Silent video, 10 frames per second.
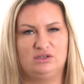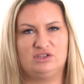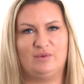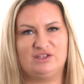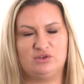
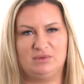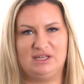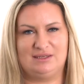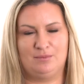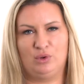So when
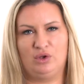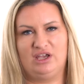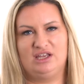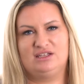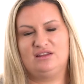somebody's
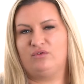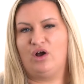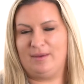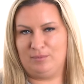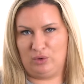employed, they've
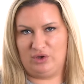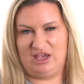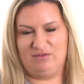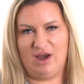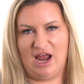got
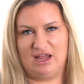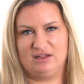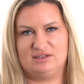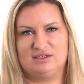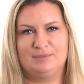employee
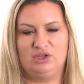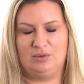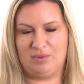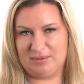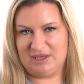rights.
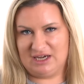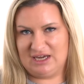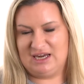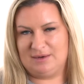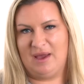You're probably going to
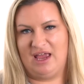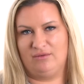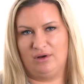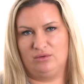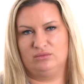need a
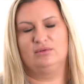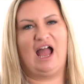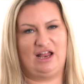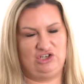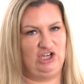payroll,
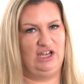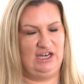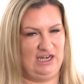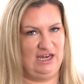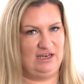and you're
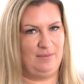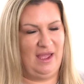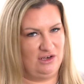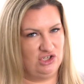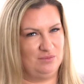going to need a
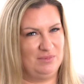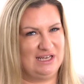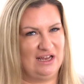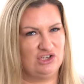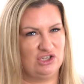pension
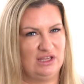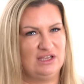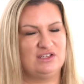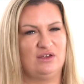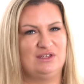potentially,
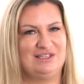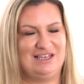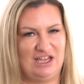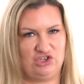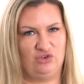so there's
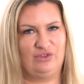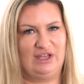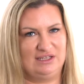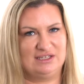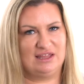additional
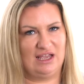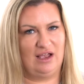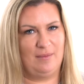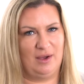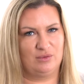things to
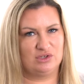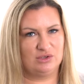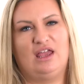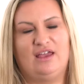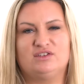think about.
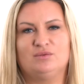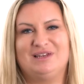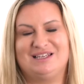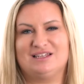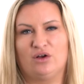If
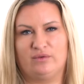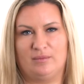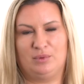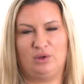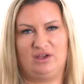somebody's
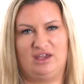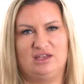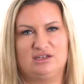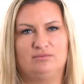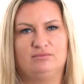
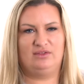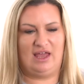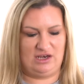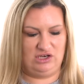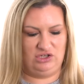self-employed,
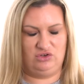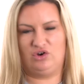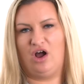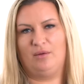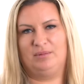then you're
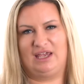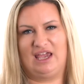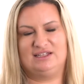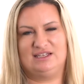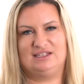not
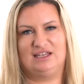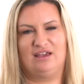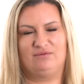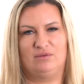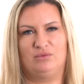obligated to
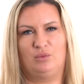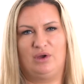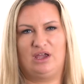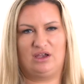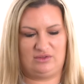give them the
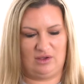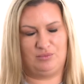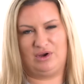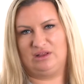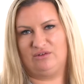work. They'll
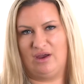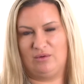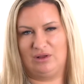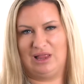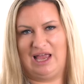bring their
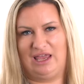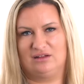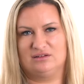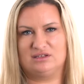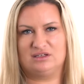own
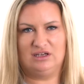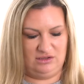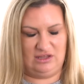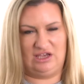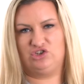clients.
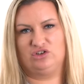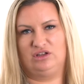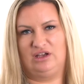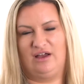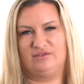They should
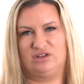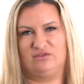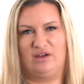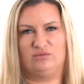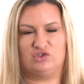look after
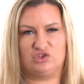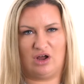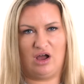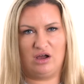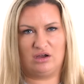their own
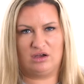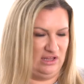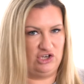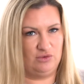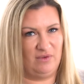stock.
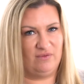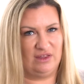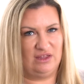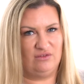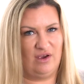They should be
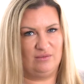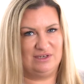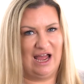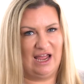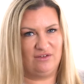filling their own
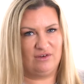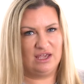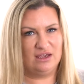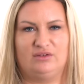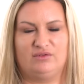
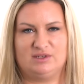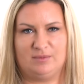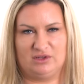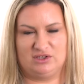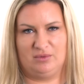diary. They're
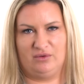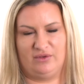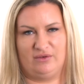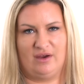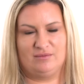responsible
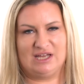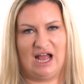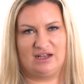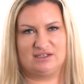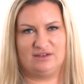for their own tax